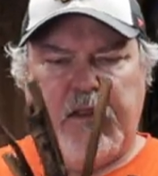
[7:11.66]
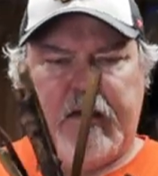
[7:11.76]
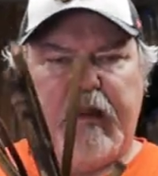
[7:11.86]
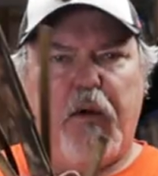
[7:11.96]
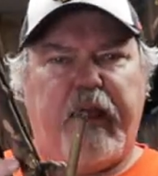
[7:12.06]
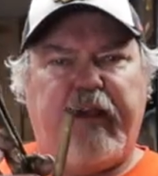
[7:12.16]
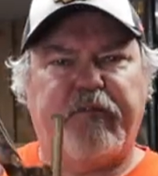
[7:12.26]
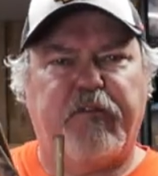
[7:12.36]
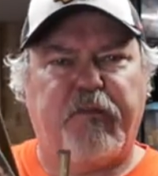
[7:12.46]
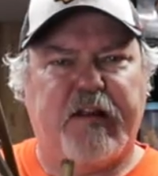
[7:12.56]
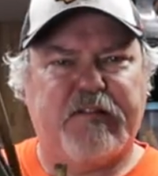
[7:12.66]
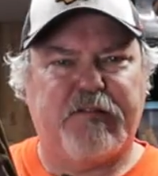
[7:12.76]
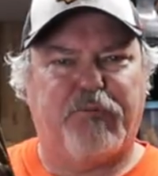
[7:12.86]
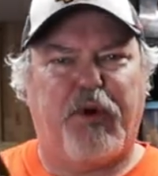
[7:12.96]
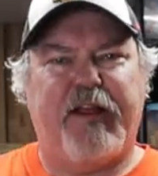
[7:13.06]
And now I have to find
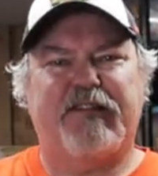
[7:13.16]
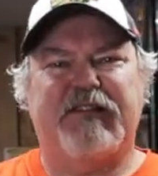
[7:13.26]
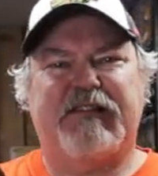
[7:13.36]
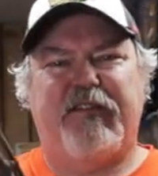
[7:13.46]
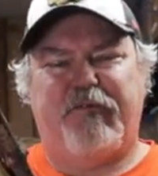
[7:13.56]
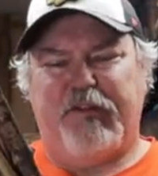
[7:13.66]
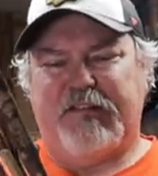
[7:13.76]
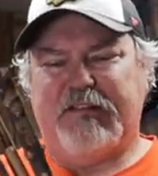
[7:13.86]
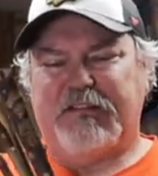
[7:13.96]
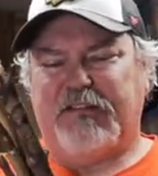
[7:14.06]
some branches that fit this